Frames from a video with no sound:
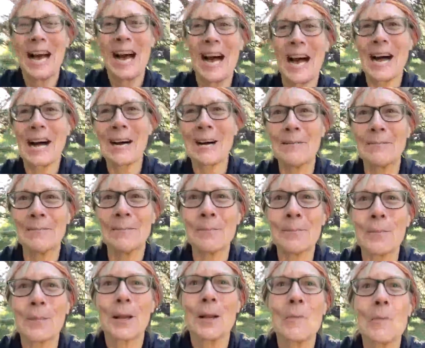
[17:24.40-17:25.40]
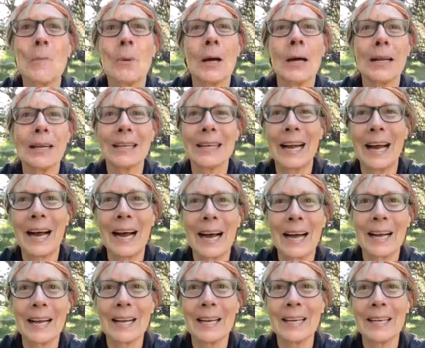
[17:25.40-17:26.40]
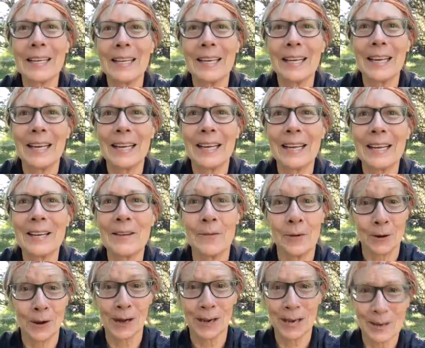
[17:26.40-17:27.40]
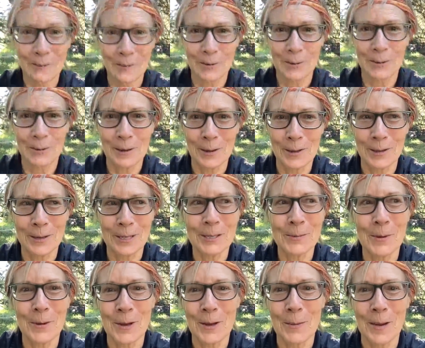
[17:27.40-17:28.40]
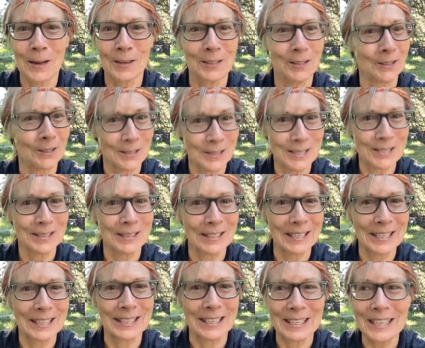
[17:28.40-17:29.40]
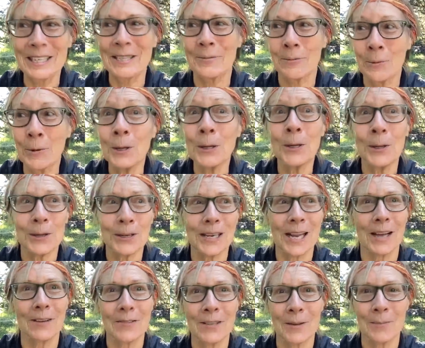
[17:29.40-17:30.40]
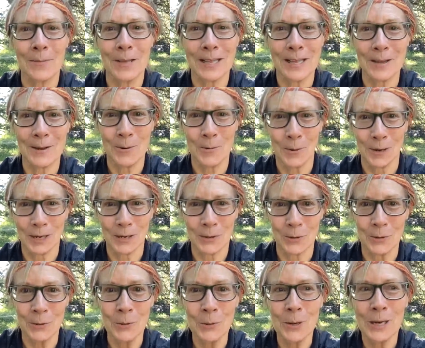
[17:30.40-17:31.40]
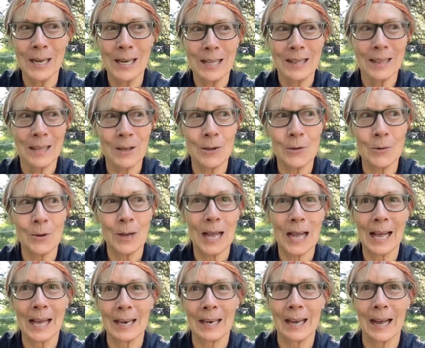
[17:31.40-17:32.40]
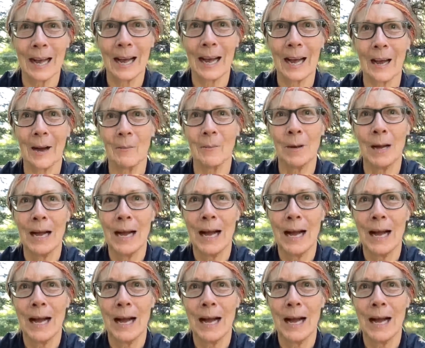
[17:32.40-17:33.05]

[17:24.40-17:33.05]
Um, but uh, if you're not coming with me on the Smoky Mountains, you still need to. It's really good to have something that you want to do that you can um,